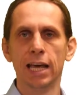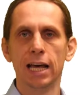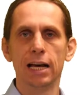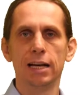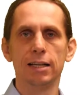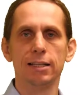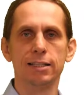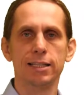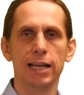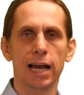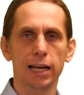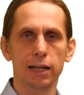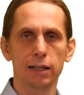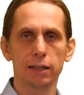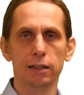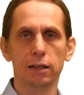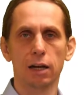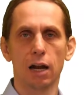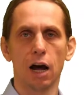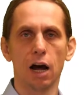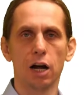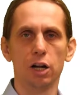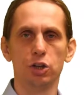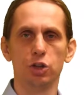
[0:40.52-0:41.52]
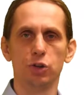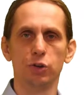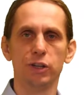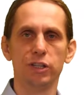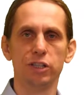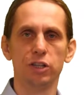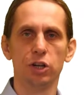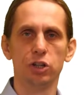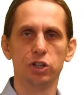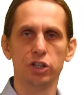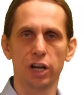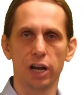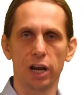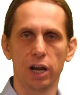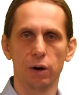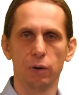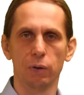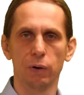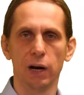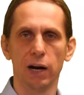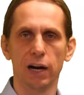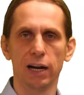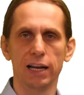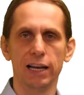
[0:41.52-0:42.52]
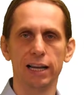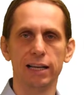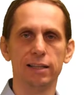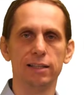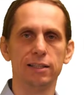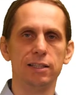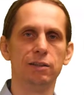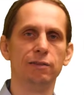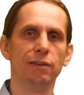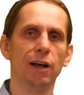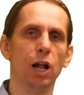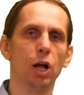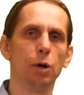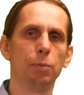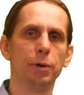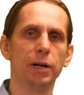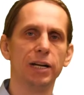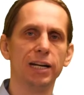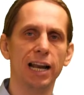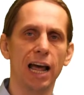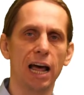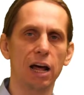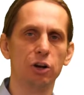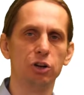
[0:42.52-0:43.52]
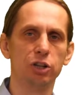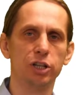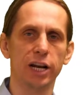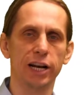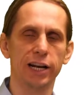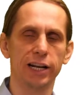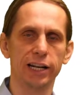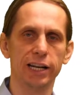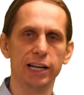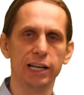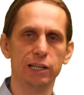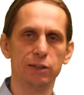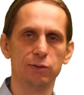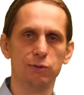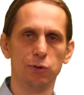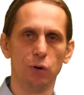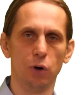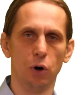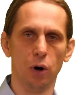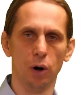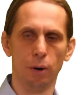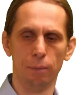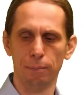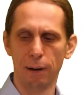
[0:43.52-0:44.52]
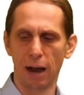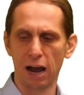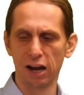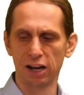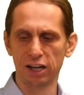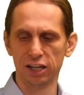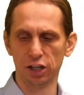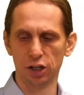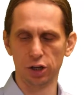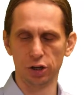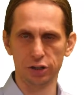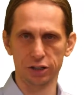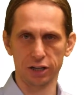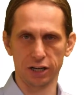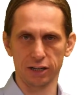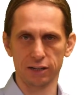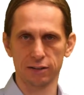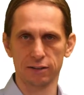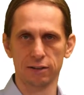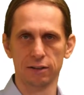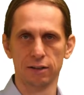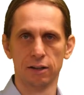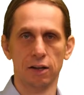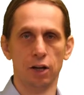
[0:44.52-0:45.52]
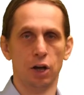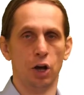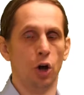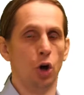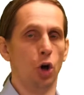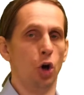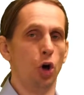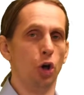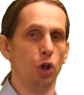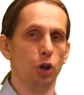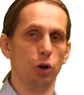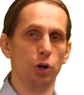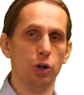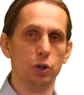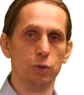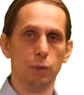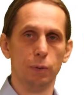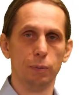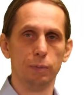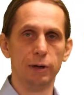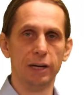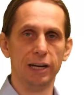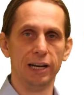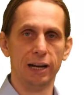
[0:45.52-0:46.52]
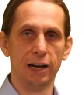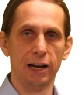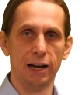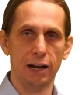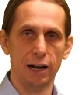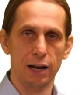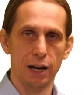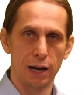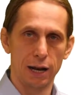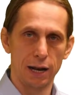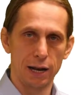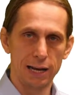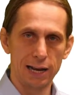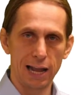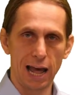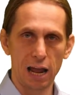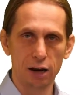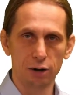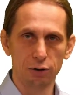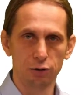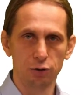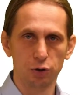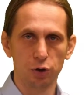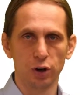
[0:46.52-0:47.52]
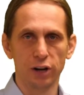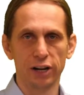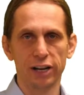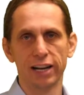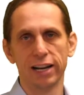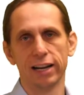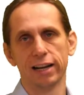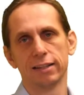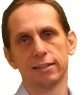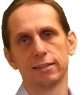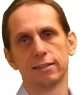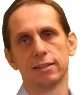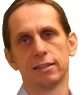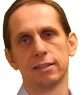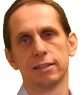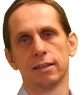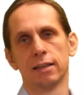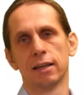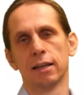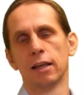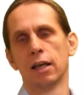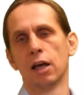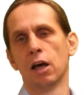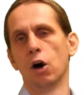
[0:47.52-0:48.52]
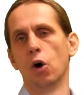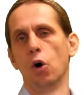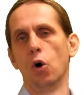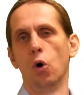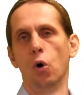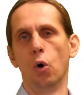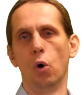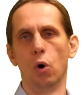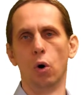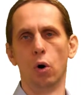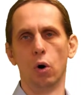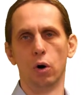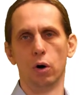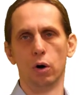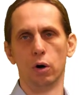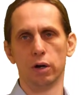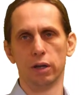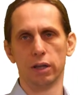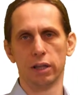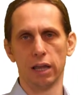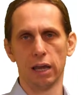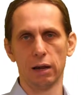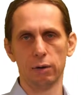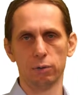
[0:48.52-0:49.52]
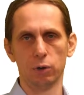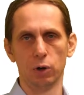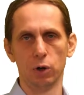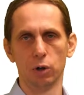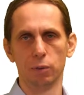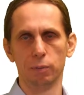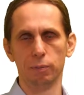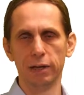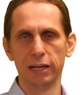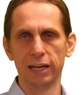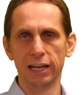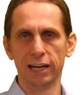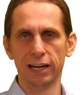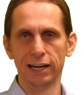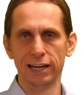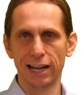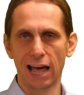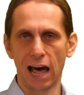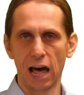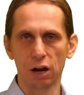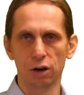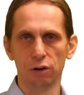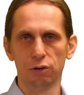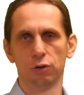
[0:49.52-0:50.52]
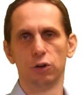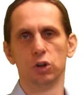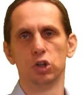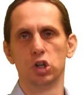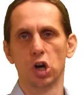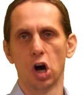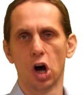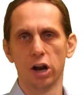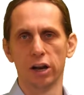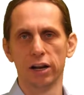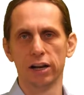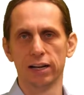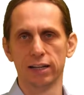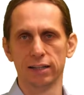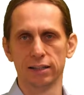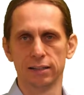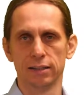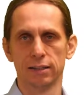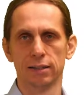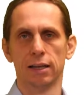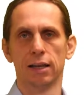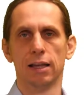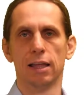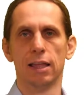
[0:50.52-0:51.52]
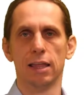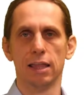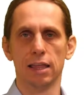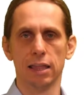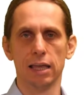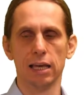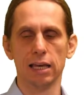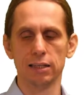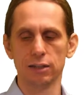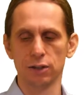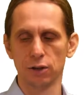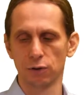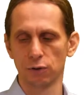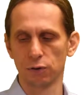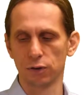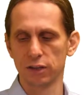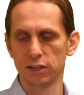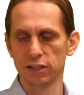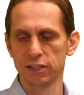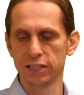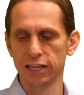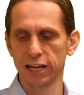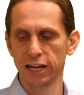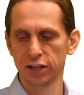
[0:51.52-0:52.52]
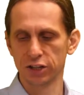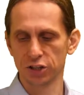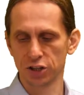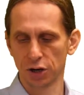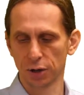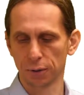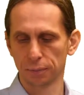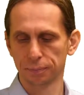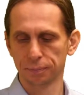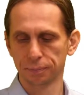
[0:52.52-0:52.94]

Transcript: A second large research area is developing nanotechniques for bioanalytics. Those would be nanofluidics, or they would be nanophotonics, things of this nature.